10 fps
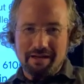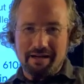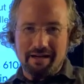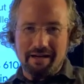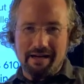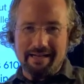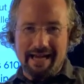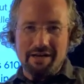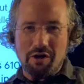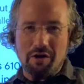
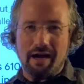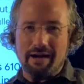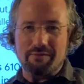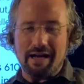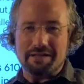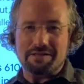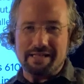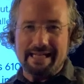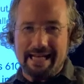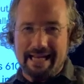again, I have not
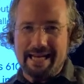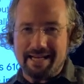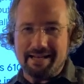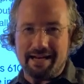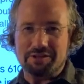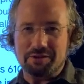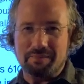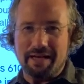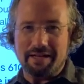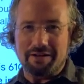seen any connection
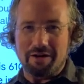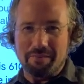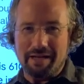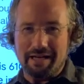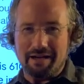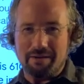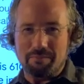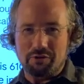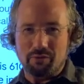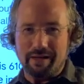made in Armenia
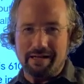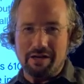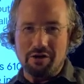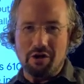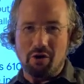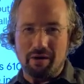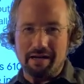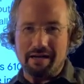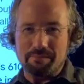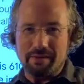between
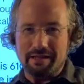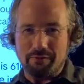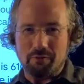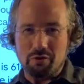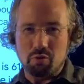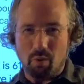Noah being the first